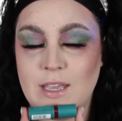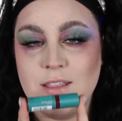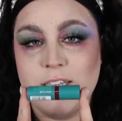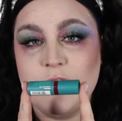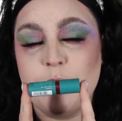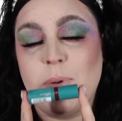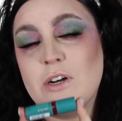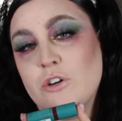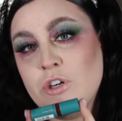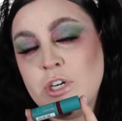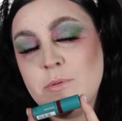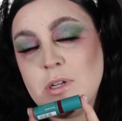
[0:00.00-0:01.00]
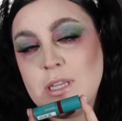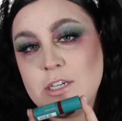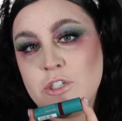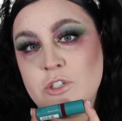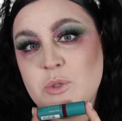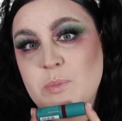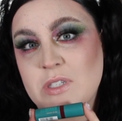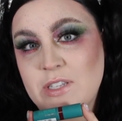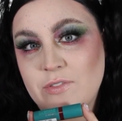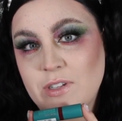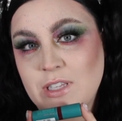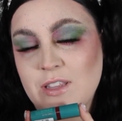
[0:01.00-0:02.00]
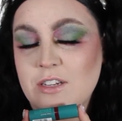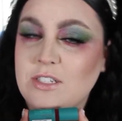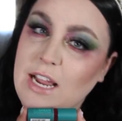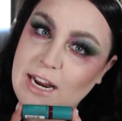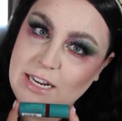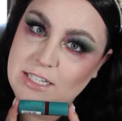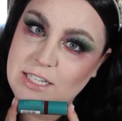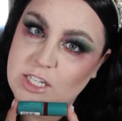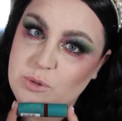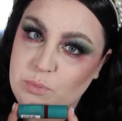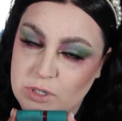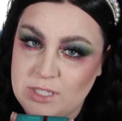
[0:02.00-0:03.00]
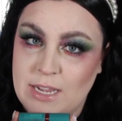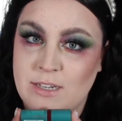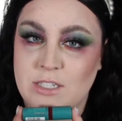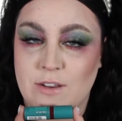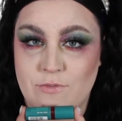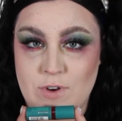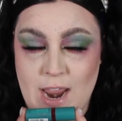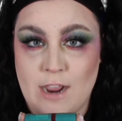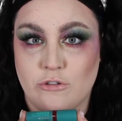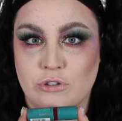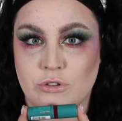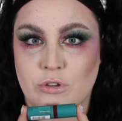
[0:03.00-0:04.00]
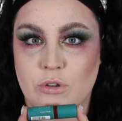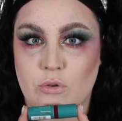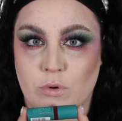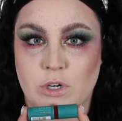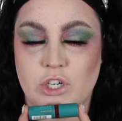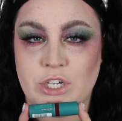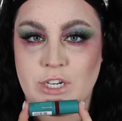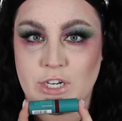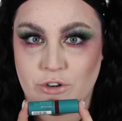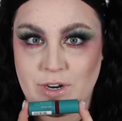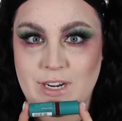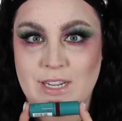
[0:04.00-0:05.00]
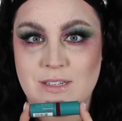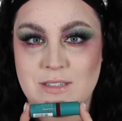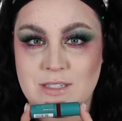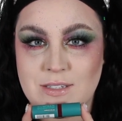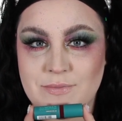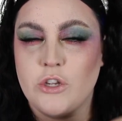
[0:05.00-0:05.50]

In this buttercream collection specifically, there's 86% of natural origin ingredients.